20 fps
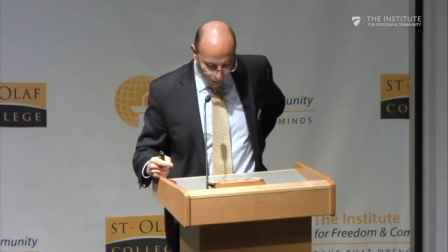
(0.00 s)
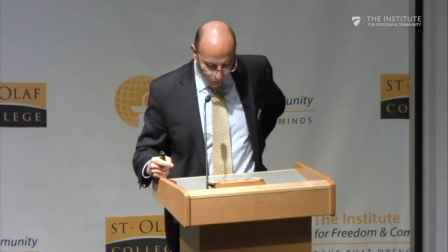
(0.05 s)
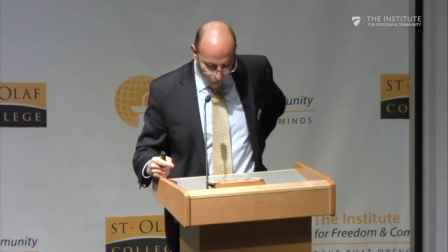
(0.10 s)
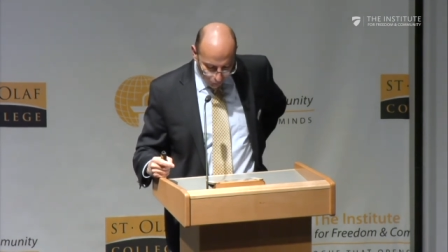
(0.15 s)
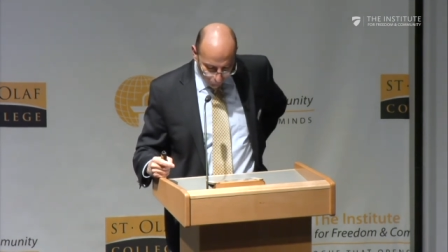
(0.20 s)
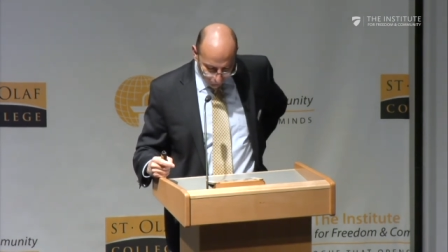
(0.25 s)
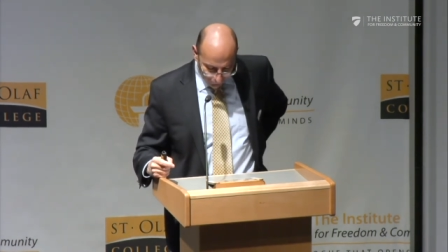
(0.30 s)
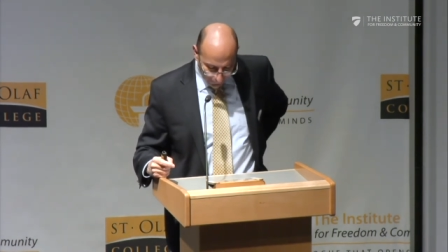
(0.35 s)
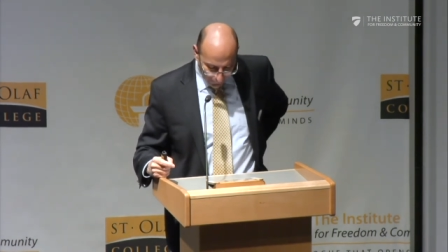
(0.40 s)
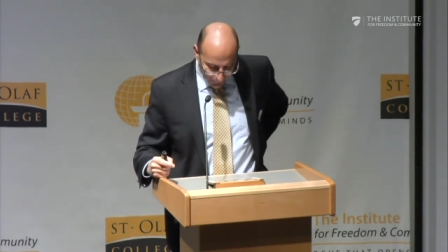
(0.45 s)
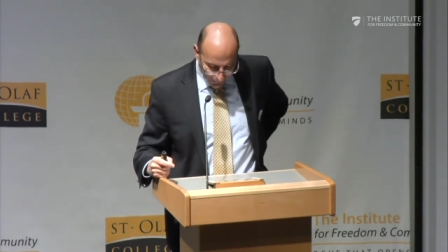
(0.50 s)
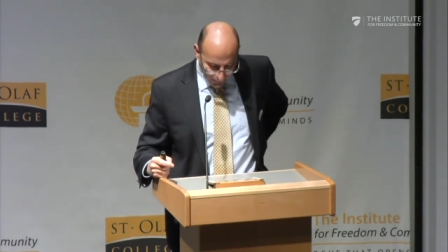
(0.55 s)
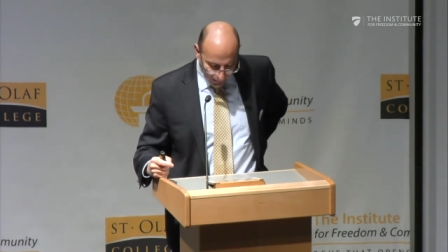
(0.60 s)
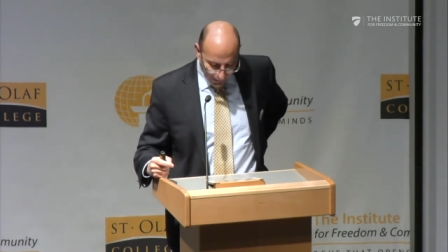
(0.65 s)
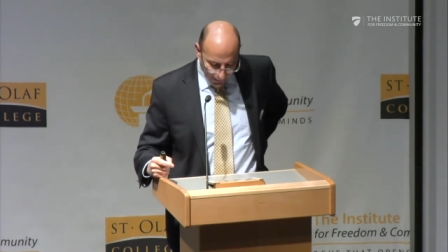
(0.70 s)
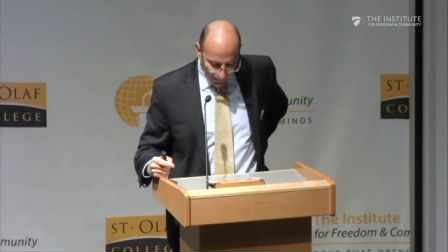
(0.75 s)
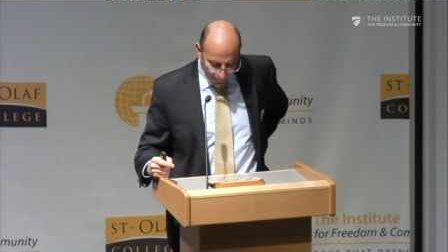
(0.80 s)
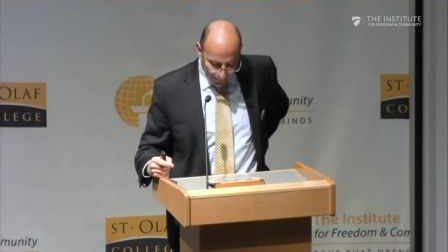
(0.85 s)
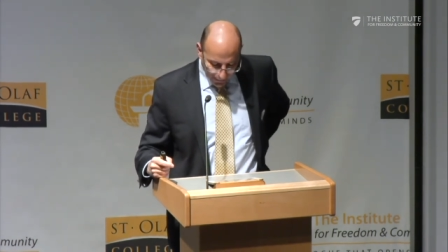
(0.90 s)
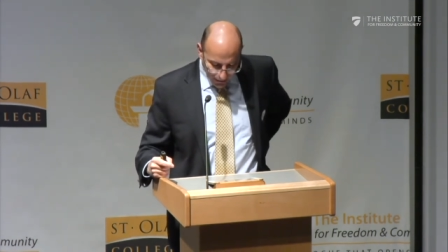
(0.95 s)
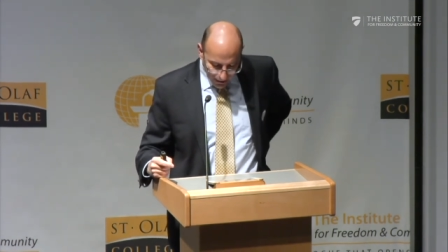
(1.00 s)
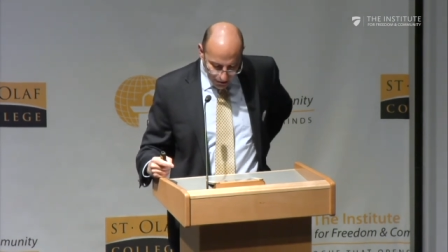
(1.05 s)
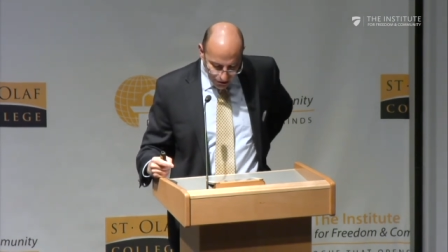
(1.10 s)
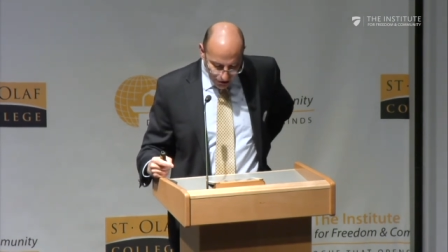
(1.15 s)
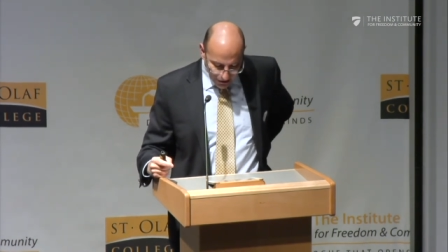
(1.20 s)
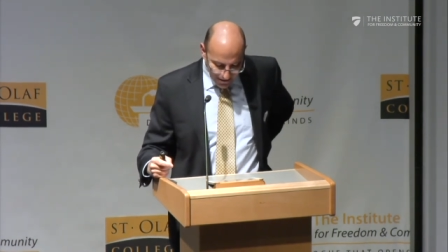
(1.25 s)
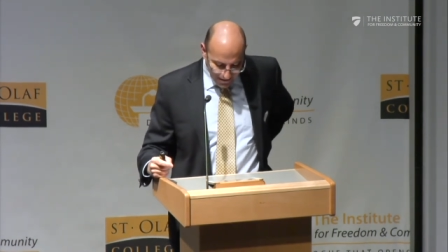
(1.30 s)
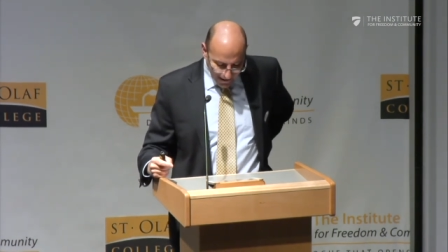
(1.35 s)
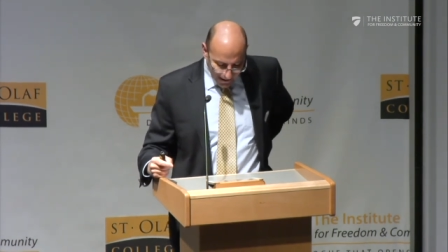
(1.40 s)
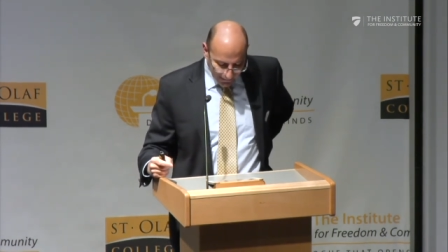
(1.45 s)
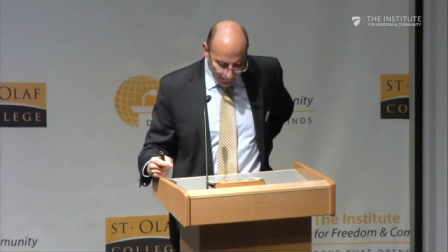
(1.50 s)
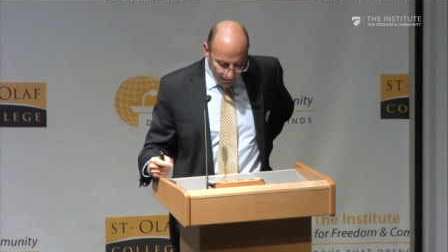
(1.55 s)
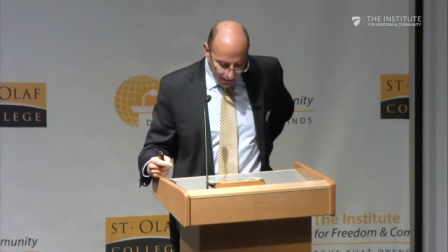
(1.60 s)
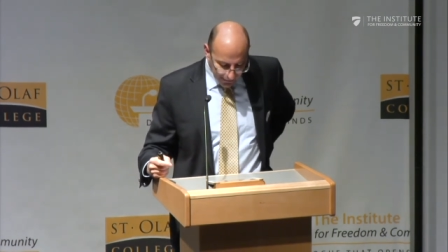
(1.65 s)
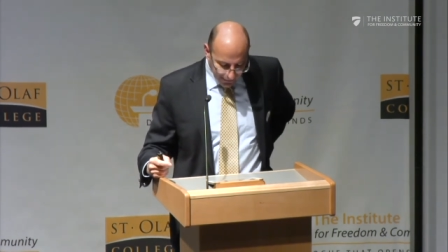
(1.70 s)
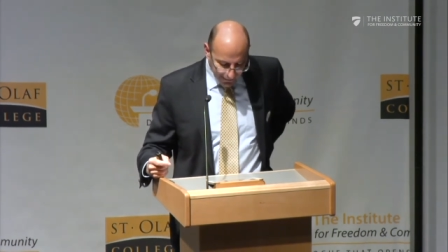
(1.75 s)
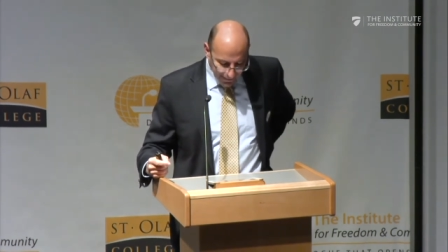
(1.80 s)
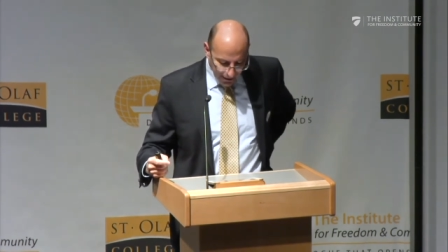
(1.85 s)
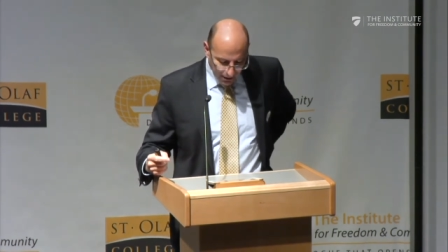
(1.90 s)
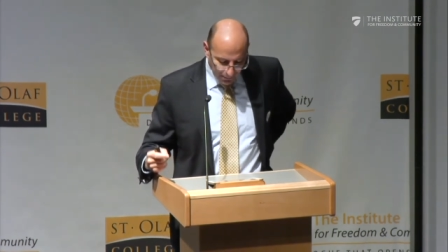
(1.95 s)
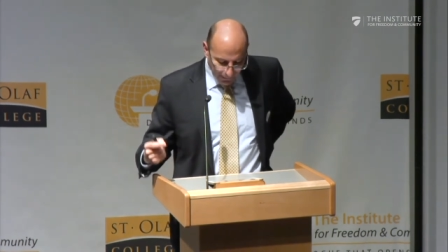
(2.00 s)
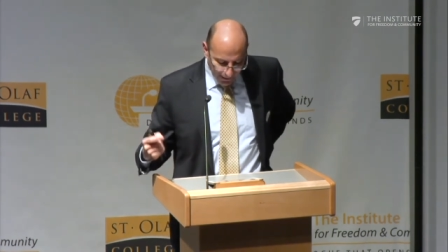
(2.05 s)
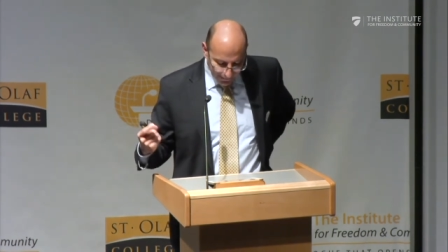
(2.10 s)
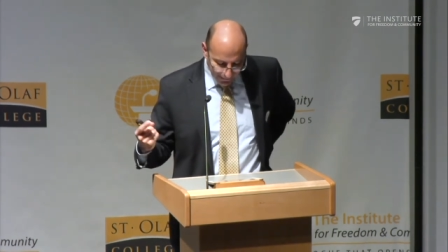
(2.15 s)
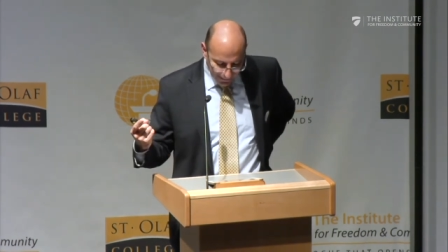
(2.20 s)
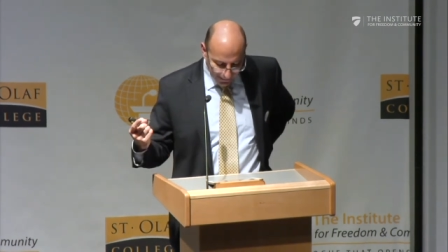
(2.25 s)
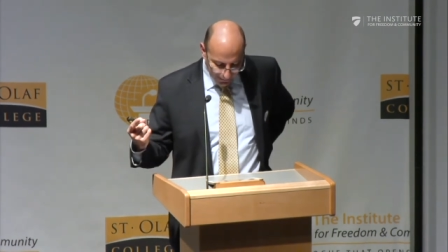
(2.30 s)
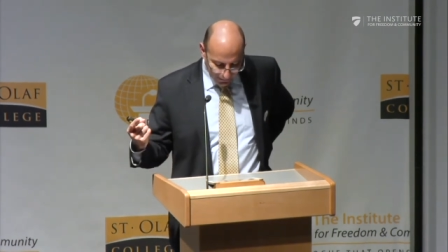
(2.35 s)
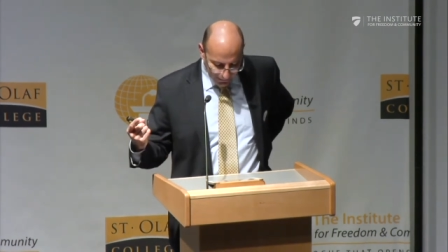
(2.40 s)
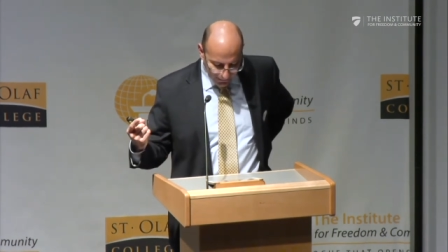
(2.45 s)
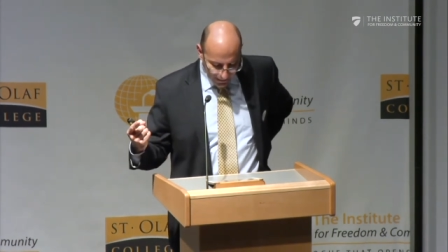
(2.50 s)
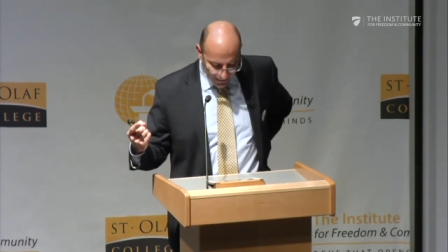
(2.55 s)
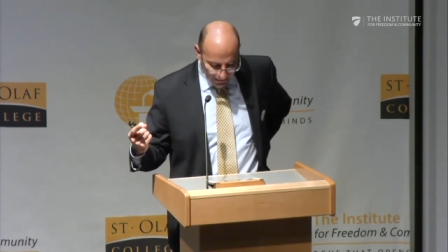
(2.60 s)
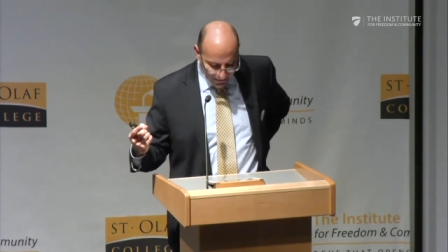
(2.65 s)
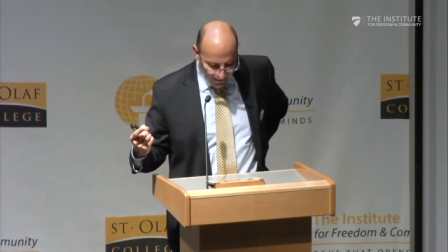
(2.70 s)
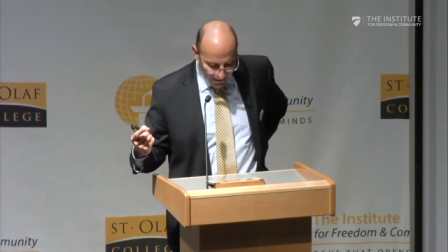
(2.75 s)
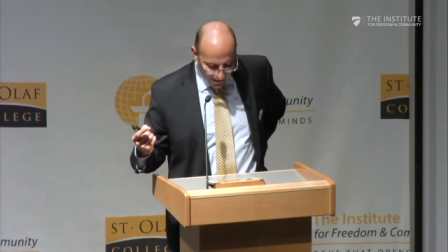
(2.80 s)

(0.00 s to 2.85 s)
Often, religious and ethnic minorities